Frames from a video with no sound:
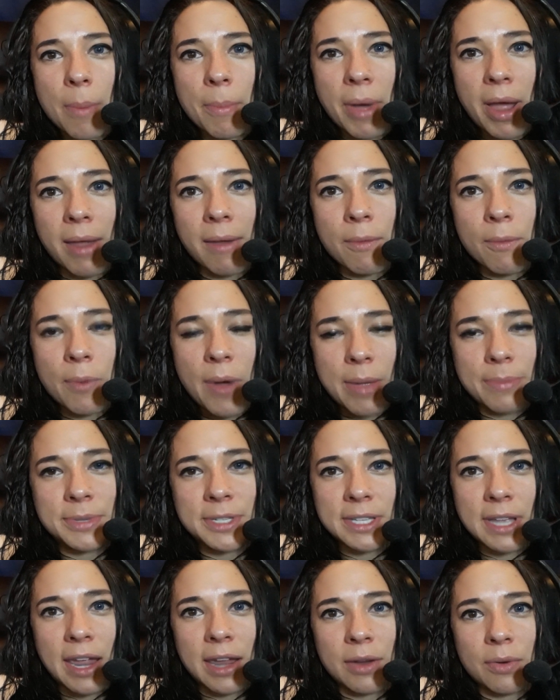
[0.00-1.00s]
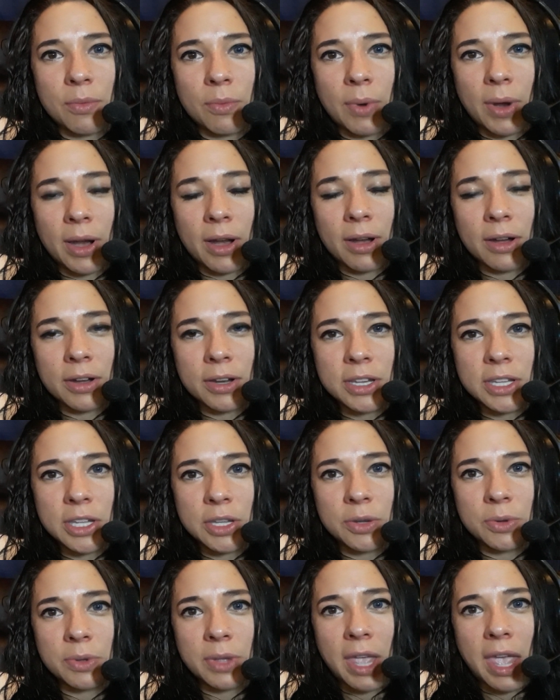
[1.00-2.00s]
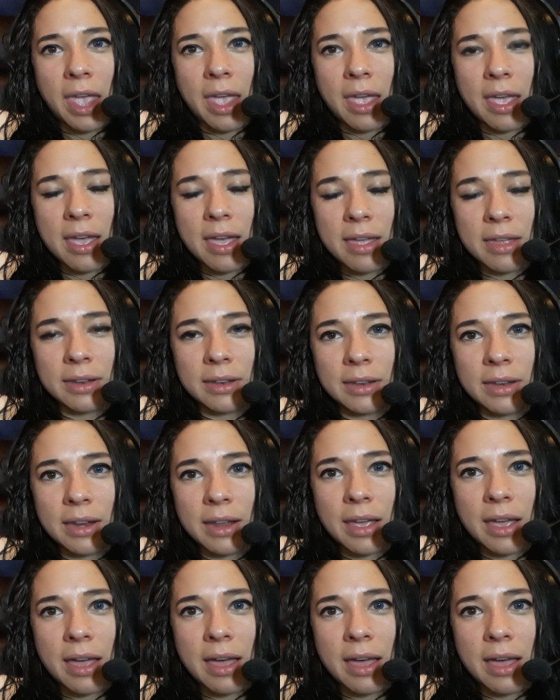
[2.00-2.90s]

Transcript: my website where you can